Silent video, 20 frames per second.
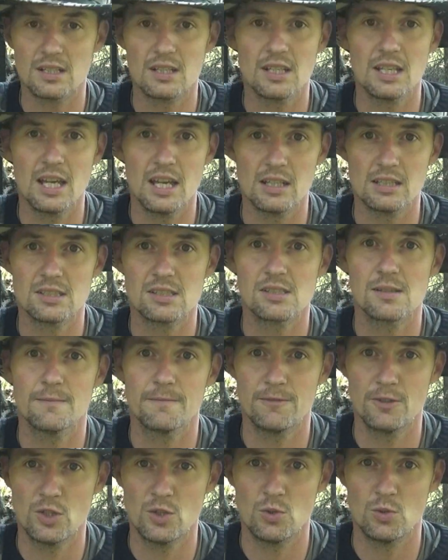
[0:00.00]
to get some
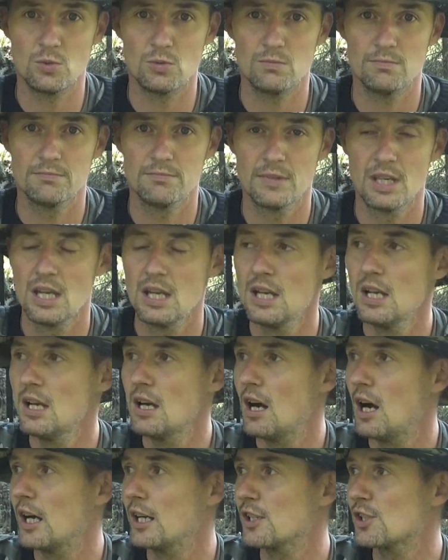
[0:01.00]
food.
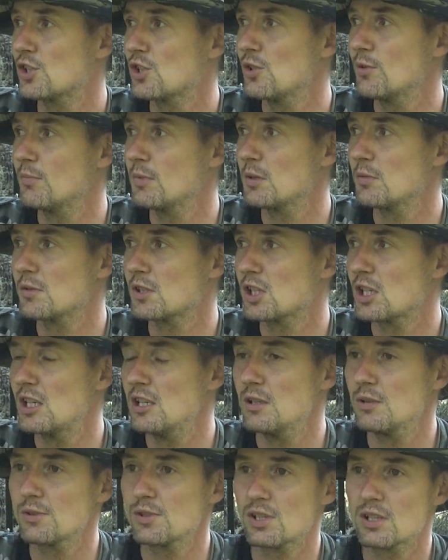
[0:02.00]
I assume the
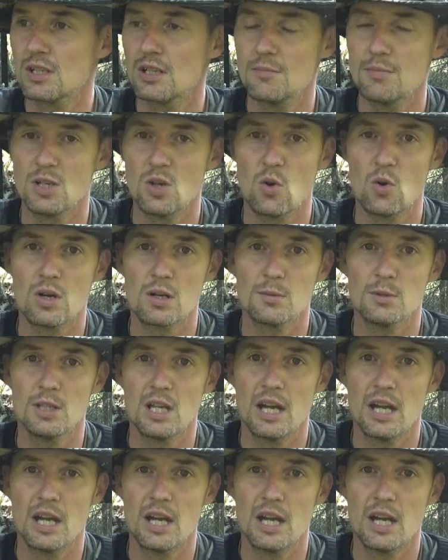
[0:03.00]
mosquitoes are going to be horrible.